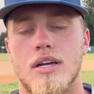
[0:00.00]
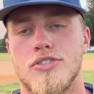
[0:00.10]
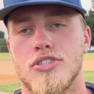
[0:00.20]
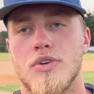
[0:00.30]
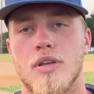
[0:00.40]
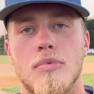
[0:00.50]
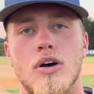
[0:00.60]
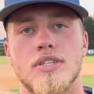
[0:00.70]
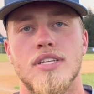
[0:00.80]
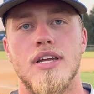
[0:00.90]
just where the ball
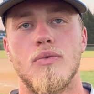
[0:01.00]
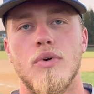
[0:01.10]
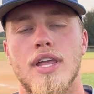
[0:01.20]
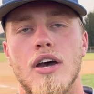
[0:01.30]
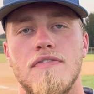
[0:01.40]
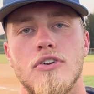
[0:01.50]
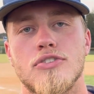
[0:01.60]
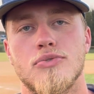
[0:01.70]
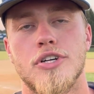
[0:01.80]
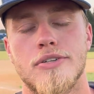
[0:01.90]
was hit and where the
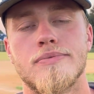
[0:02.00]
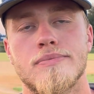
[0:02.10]
outfielders were.